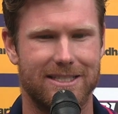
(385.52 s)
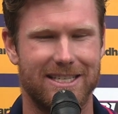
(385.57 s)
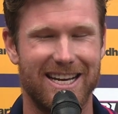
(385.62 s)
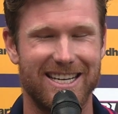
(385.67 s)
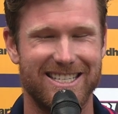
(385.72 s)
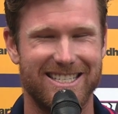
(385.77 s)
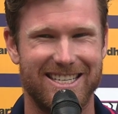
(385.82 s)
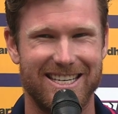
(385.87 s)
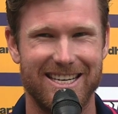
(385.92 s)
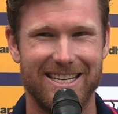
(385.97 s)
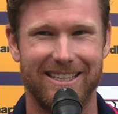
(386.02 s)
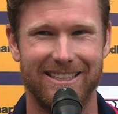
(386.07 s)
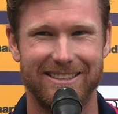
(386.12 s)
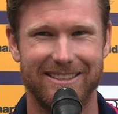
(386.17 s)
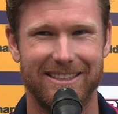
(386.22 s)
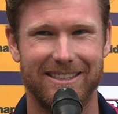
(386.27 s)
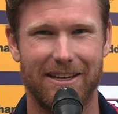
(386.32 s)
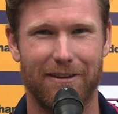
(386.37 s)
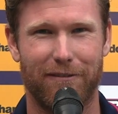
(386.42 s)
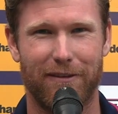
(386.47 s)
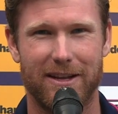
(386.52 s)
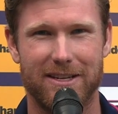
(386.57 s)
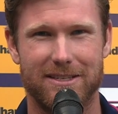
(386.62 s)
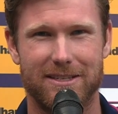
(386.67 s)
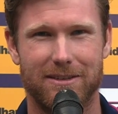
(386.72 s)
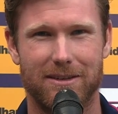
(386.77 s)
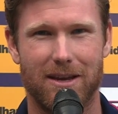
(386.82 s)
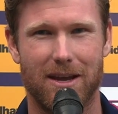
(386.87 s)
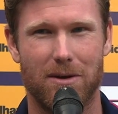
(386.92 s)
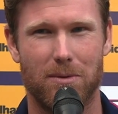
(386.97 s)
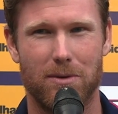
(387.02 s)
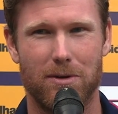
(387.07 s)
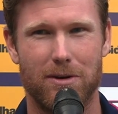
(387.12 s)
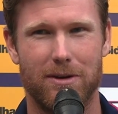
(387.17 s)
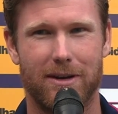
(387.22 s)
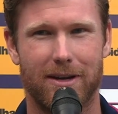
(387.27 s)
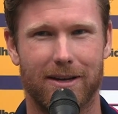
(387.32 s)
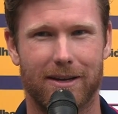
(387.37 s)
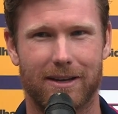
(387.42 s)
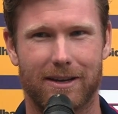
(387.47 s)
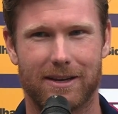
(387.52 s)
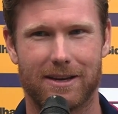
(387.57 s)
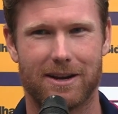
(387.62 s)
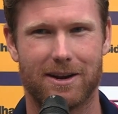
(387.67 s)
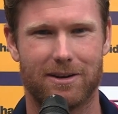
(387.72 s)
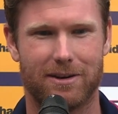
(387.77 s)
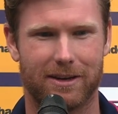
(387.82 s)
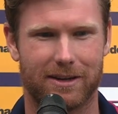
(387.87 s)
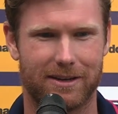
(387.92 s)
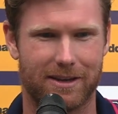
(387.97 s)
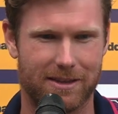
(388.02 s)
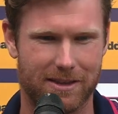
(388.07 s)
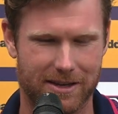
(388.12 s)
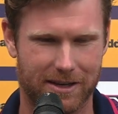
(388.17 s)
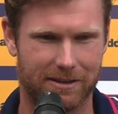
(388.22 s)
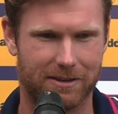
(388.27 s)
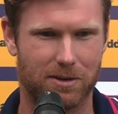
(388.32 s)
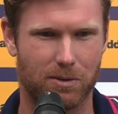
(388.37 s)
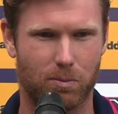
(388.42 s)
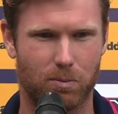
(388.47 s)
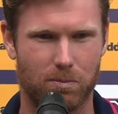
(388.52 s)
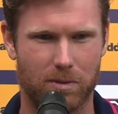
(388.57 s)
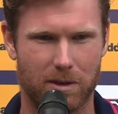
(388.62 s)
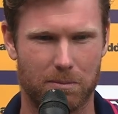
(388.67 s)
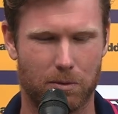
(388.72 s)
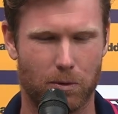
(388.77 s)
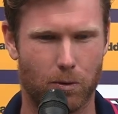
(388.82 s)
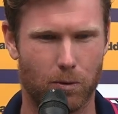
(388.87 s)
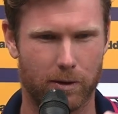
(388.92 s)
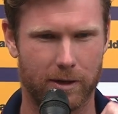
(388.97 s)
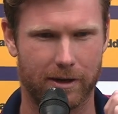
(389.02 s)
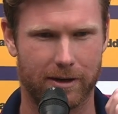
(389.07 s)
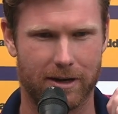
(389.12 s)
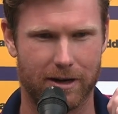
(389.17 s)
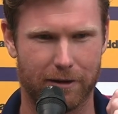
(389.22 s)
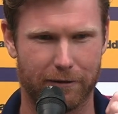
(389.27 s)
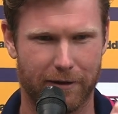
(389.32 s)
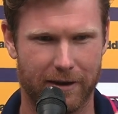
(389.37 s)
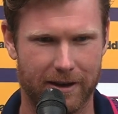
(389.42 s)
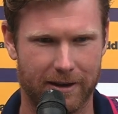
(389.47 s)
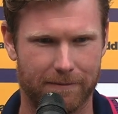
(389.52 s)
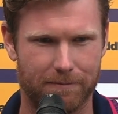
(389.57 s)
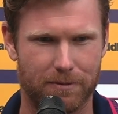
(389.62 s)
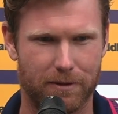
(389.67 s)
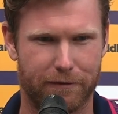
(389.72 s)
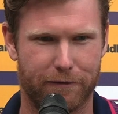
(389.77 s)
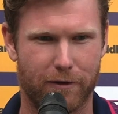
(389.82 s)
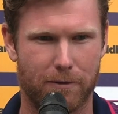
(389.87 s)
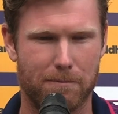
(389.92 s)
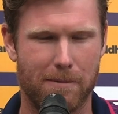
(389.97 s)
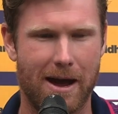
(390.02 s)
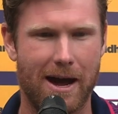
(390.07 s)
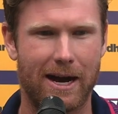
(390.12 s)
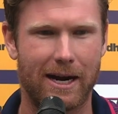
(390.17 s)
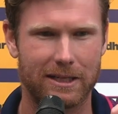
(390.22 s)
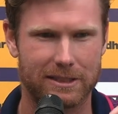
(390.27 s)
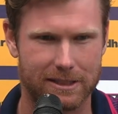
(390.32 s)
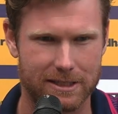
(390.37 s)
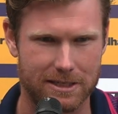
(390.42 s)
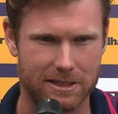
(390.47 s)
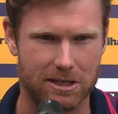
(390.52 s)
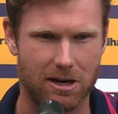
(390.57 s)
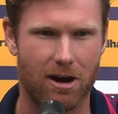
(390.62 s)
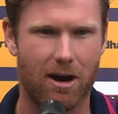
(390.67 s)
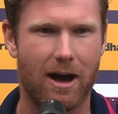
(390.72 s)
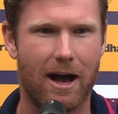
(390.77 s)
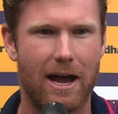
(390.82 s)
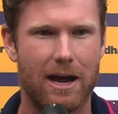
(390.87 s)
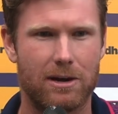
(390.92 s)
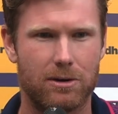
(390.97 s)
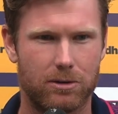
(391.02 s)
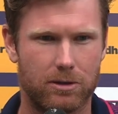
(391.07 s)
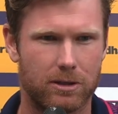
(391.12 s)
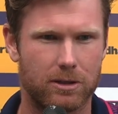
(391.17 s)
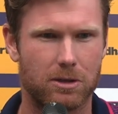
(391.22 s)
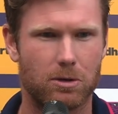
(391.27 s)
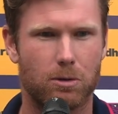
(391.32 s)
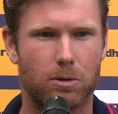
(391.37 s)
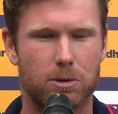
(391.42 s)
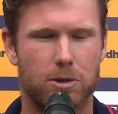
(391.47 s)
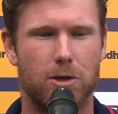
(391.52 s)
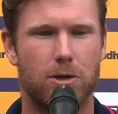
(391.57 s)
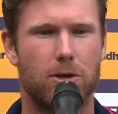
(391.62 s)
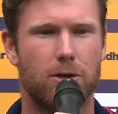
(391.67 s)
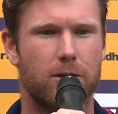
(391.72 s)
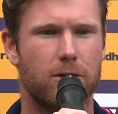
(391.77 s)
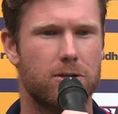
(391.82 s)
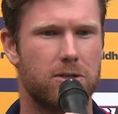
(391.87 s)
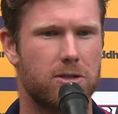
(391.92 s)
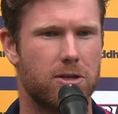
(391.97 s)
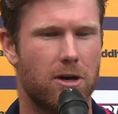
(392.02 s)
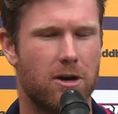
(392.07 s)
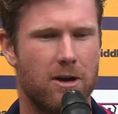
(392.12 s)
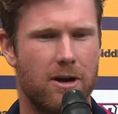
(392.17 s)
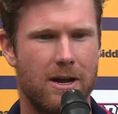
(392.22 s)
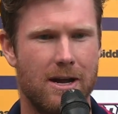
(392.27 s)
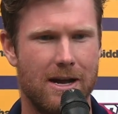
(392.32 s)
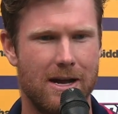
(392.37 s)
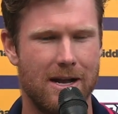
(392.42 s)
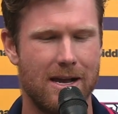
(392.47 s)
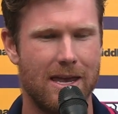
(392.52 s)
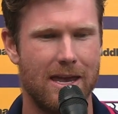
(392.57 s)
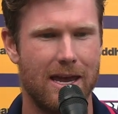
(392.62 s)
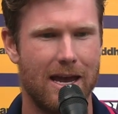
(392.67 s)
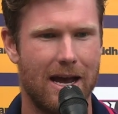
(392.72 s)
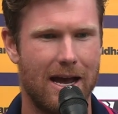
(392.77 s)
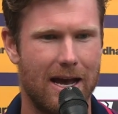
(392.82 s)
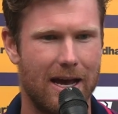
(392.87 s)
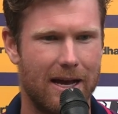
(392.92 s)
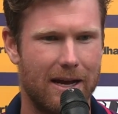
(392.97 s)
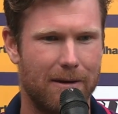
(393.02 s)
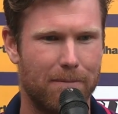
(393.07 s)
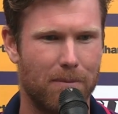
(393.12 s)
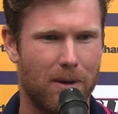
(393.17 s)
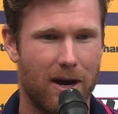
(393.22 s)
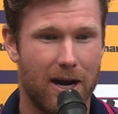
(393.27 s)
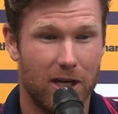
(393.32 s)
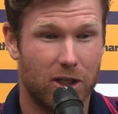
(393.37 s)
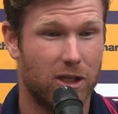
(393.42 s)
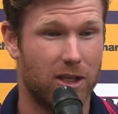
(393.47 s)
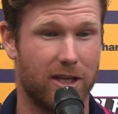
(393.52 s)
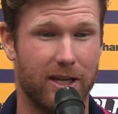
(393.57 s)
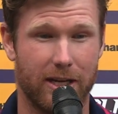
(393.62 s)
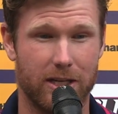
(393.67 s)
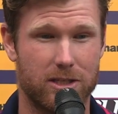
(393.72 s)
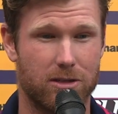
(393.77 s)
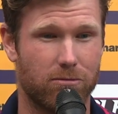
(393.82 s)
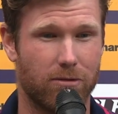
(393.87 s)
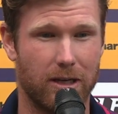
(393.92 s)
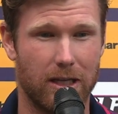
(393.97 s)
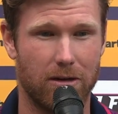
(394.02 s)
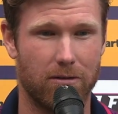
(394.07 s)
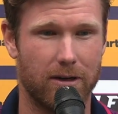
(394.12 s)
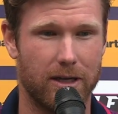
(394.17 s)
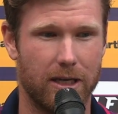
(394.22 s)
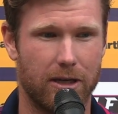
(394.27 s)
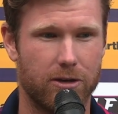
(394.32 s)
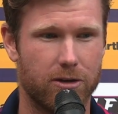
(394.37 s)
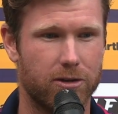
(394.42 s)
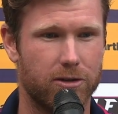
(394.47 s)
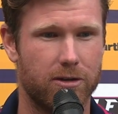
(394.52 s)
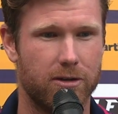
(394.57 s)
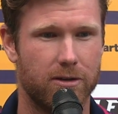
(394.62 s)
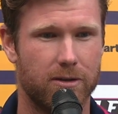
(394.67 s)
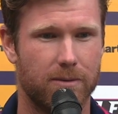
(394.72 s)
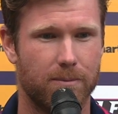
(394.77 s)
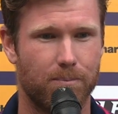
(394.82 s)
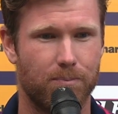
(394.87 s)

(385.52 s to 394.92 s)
dusty, if that's a word. The ball can kind of hit the foot marks and die or turn. So I actually think it's a really, really good